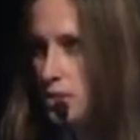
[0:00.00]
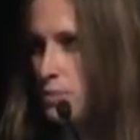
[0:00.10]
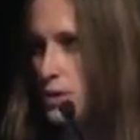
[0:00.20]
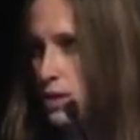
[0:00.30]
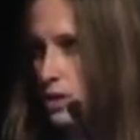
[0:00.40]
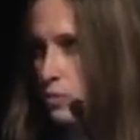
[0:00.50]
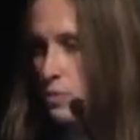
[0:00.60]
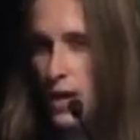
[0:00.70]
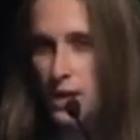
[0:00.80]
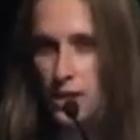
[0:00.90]
competing
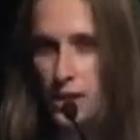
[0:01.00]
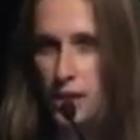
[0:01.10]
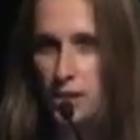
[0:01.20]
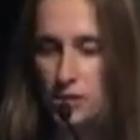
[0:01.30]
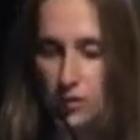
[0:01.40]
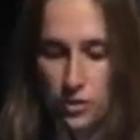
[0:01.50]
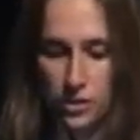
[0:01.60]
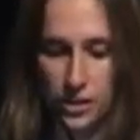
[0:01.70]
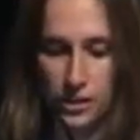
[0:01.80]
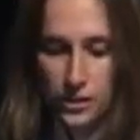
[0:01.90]
with banking and
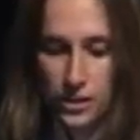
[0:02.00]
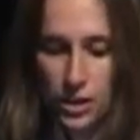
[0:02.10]
consulting.